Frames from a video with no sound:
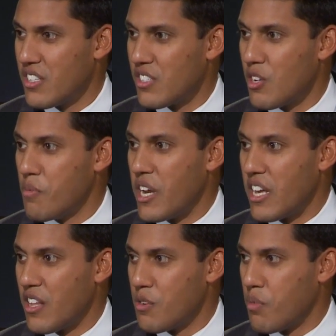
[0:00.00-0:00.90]
and so many
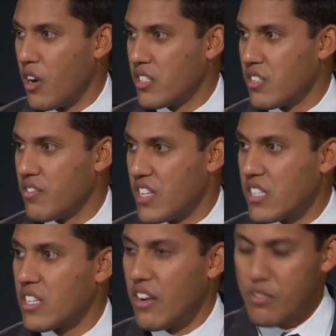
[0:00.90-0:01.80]
other parts of this
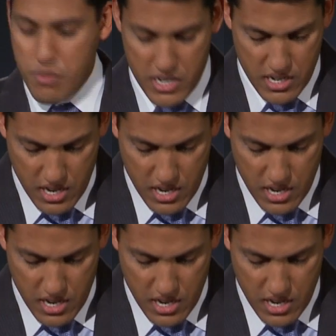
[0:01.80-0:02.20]
government,